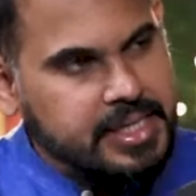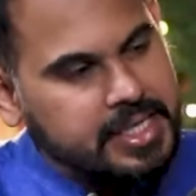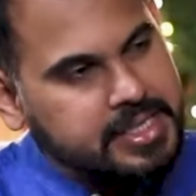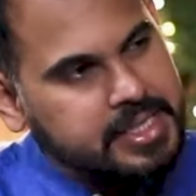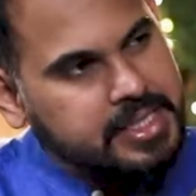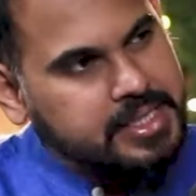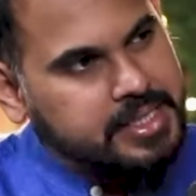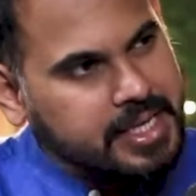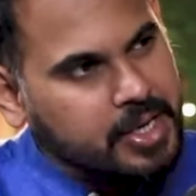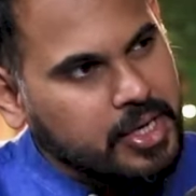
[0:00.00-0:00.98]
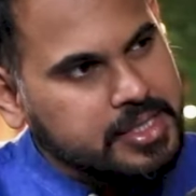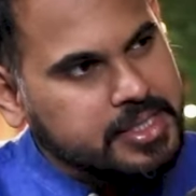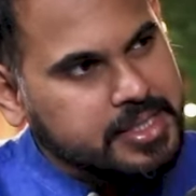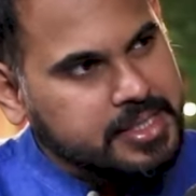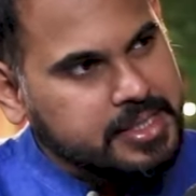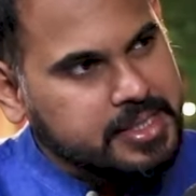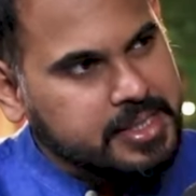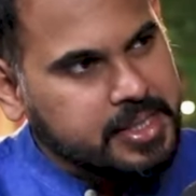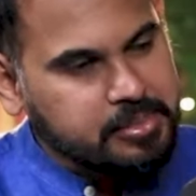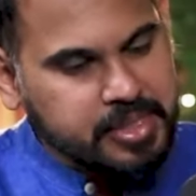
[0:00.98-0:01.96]
Actually, this analogy
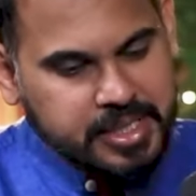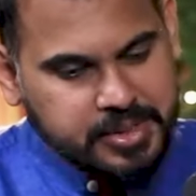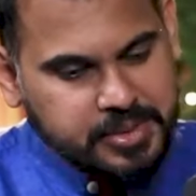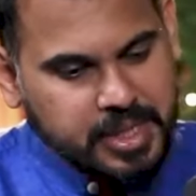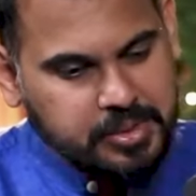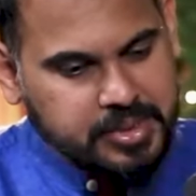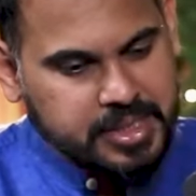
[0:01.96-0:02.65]
gave me a new doubt.